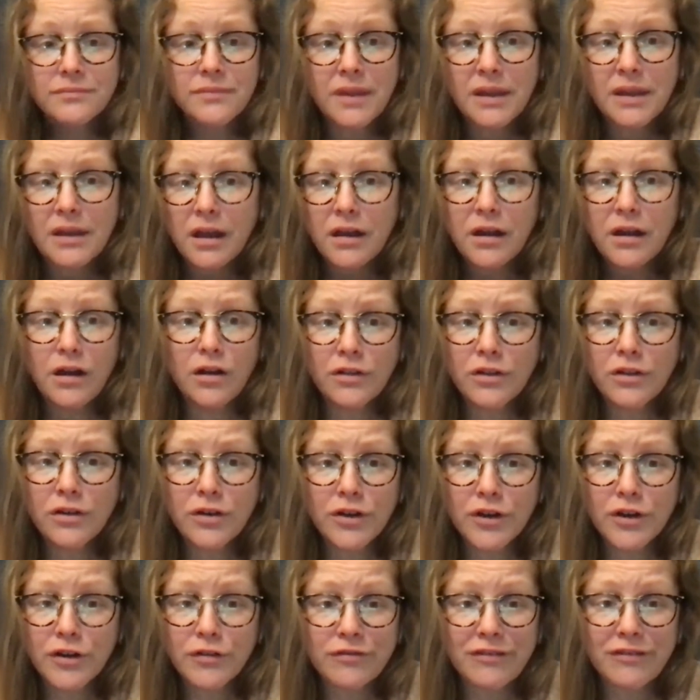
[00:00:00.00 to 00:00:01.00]
alert
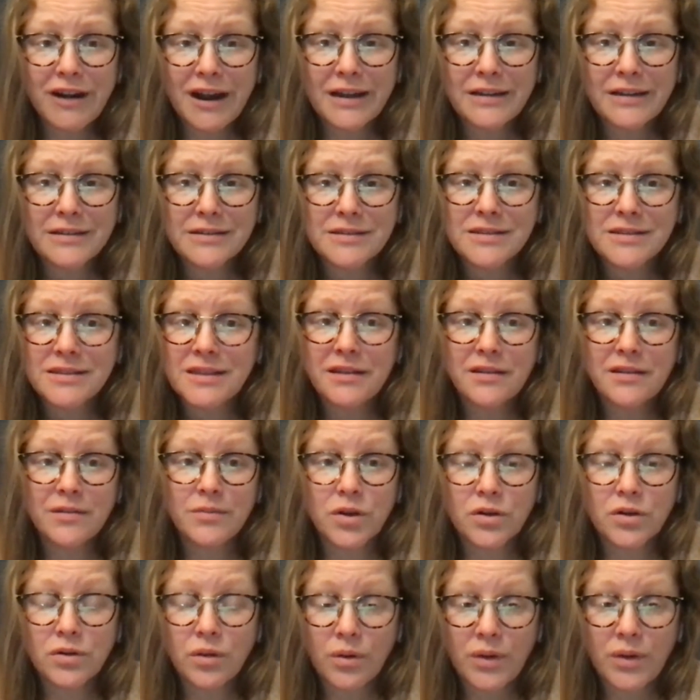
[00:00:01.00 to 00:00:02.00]
your friends, send them
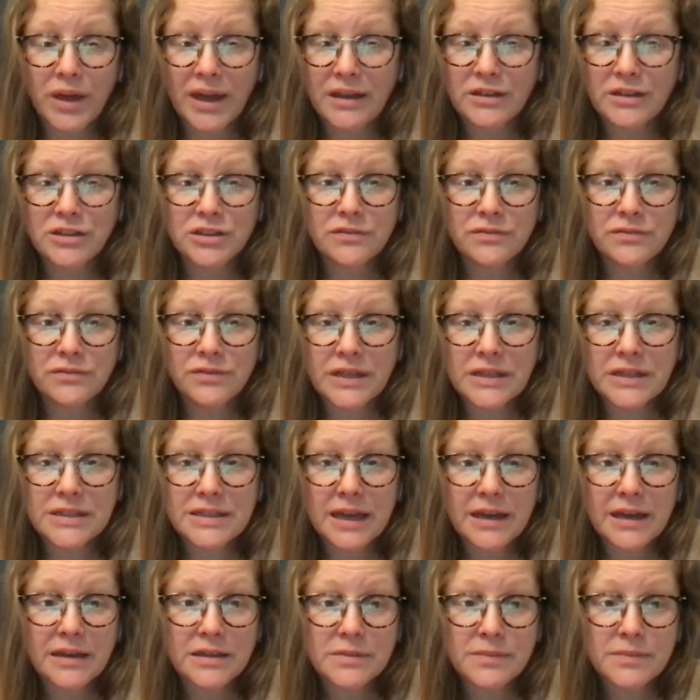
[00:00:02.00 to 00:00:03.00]
your location via
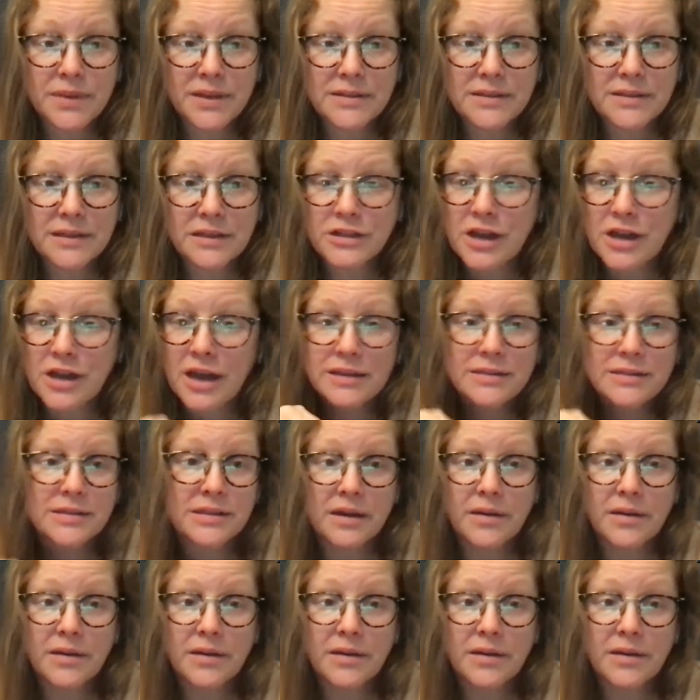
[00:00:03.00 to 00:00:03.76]
text message, ask them